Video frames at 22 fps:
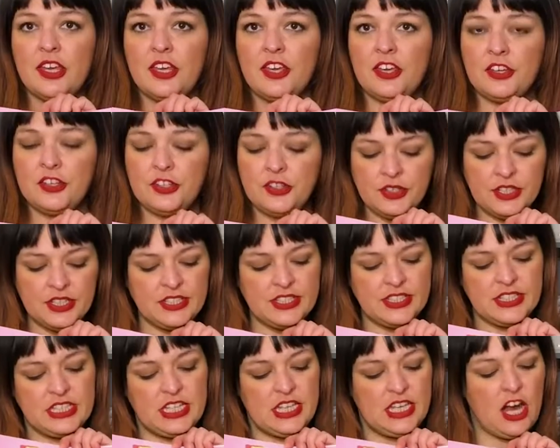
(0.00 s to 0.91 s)
Here you can
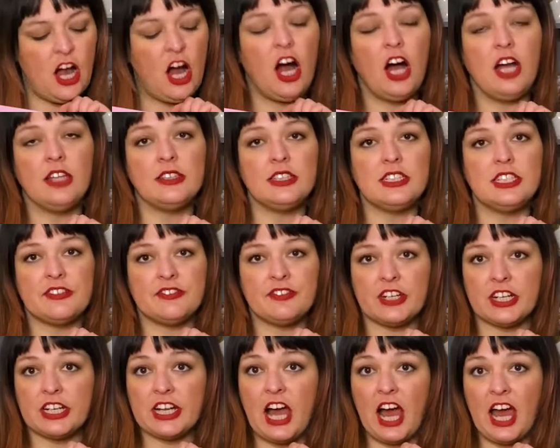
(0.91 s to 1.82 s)
see all the
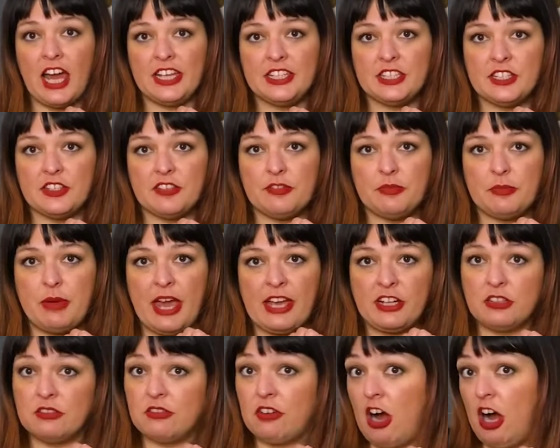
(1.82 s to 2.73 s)
different kinds of
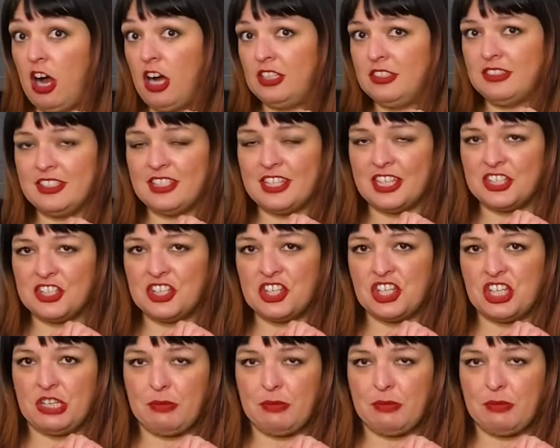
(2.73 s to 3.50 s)
macarons that she